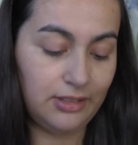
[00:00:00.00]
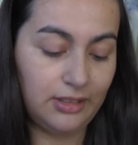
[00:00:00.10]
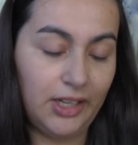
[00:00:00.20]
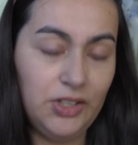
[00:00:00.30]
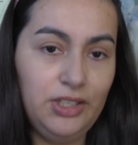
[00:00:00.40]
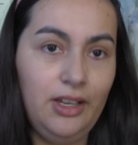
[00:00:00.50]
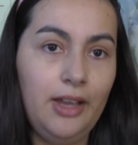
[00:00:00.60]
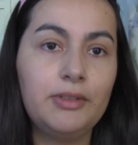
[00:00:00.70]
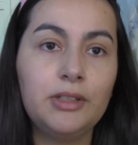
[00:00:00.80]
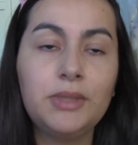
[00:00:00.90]
I used to have
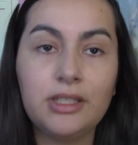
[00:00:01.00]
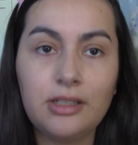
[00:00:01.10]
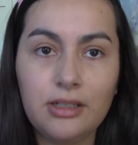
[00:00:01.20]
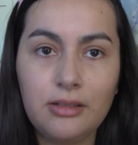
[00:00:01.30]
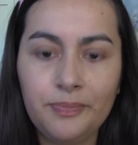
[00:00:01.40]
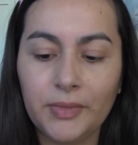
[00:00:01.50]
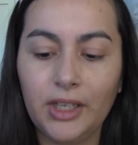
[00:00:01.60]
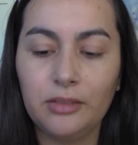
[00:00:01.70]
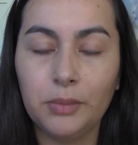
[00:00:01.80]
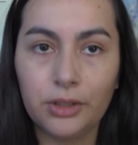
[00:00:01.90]
Ipsy
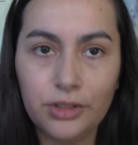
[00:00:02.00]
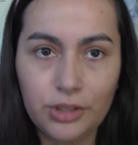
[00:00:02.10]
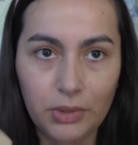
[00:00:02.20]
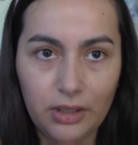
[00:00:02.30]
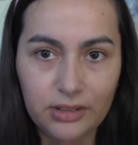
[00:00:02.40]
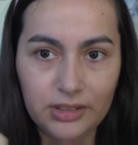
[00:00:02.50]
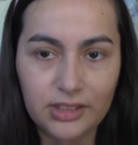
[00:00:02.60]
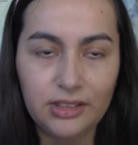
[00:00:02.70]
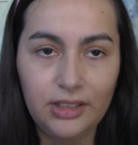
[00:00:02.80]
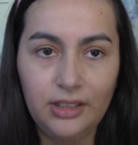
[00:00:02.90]
and Birch
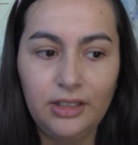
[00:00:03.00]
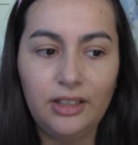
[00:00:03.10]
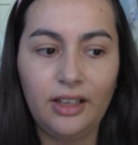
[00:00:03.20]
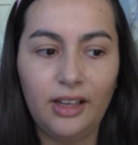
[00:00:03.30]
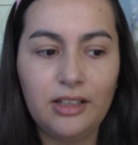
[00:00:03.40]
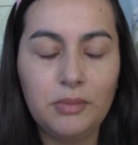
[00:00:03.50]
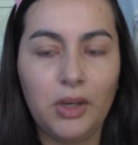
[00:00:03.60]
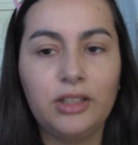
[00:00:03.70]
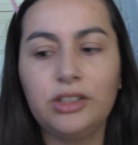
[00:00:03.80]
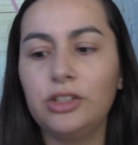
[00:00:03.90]
Box and
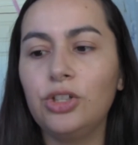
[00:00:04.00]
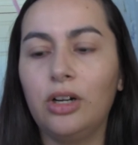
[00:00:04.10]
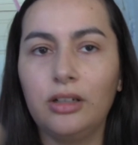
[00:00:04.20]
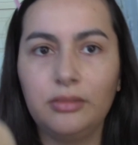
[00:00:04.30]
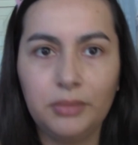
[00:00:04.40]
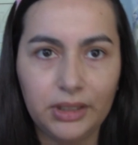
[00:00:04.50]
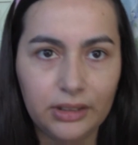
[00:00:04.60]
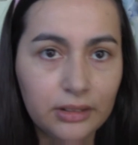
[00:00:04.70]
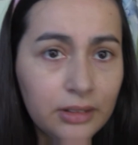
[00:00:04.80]
Boxycharm, but